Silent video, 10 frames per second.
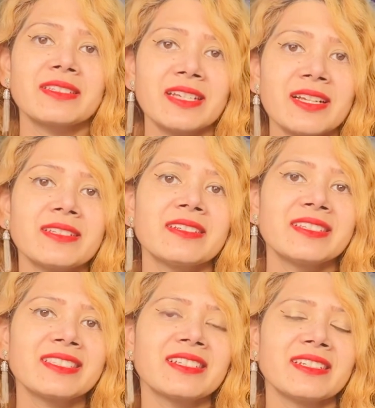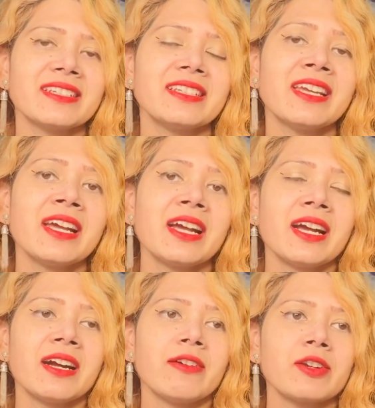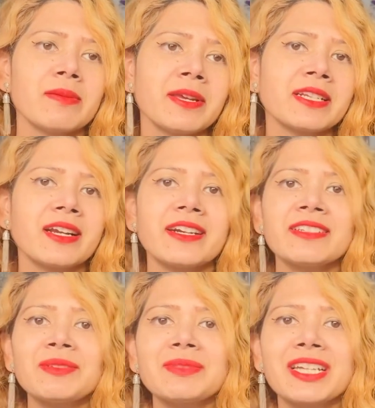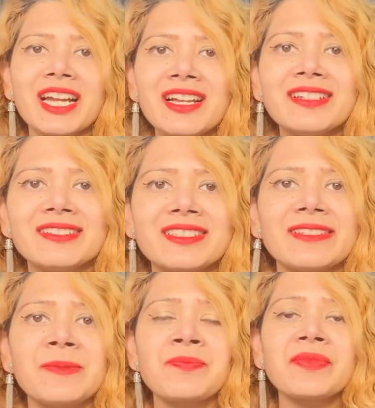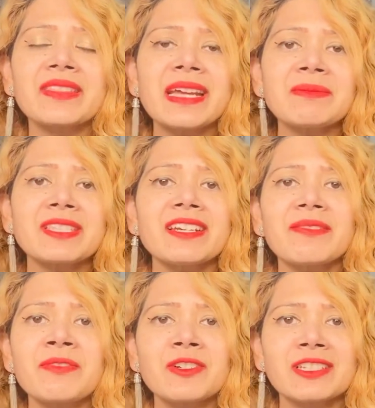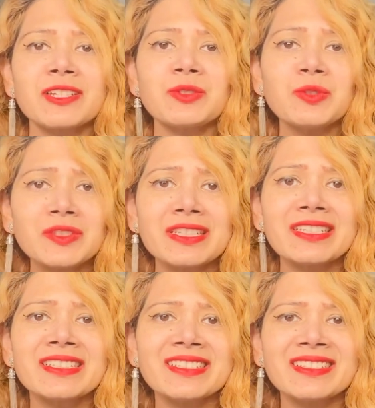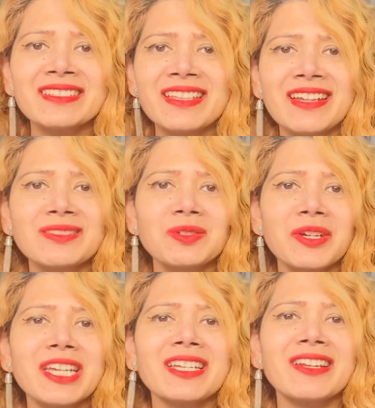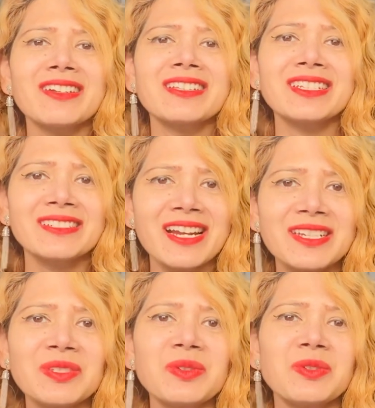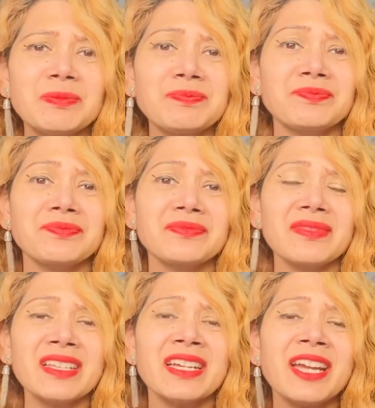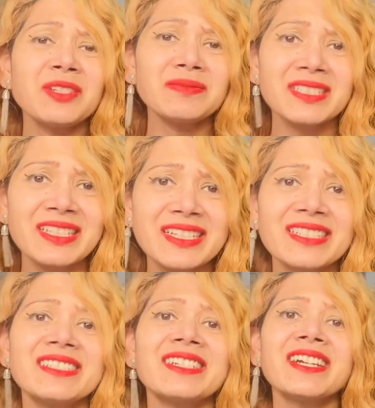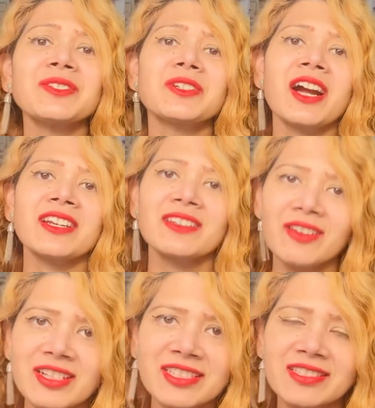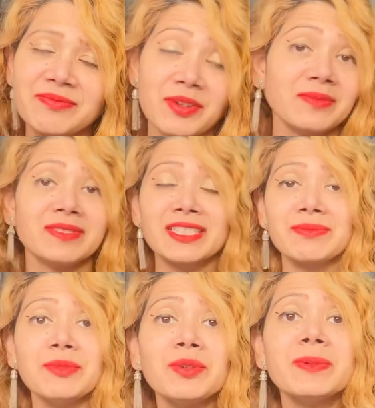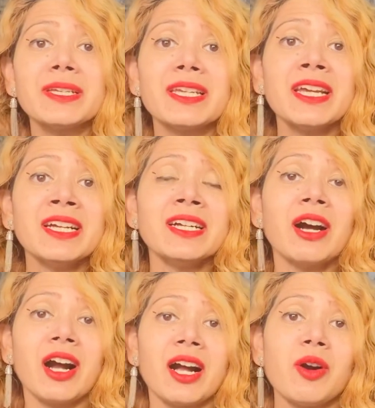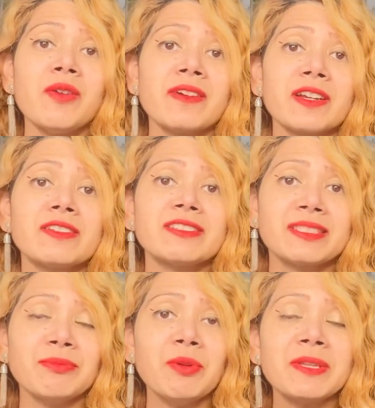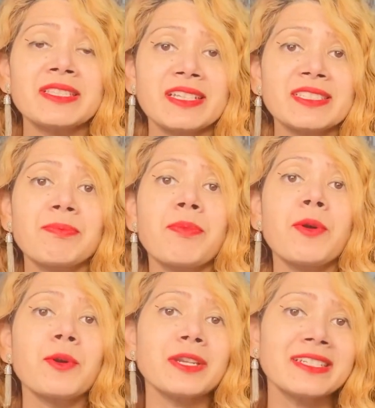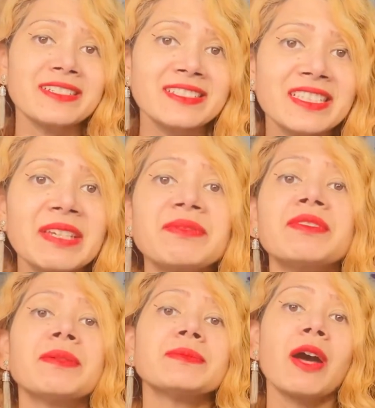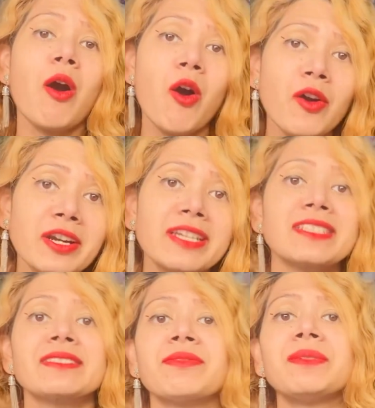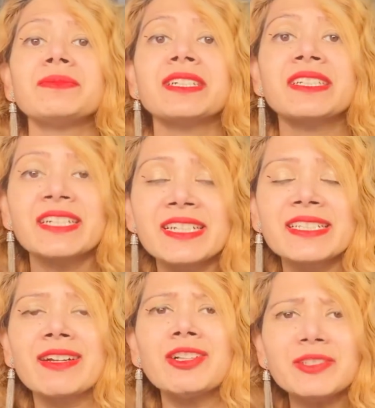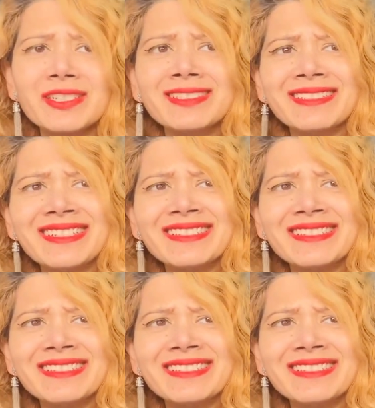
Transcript: done recently or even Guardian of the Galaxy. That being said, of course, I do think this is they're doing and uh, they're trying to, end of the day, they're trying to cut losses from this movie uh, overall this movie is such poorly received from the audience, from the critic, although it's still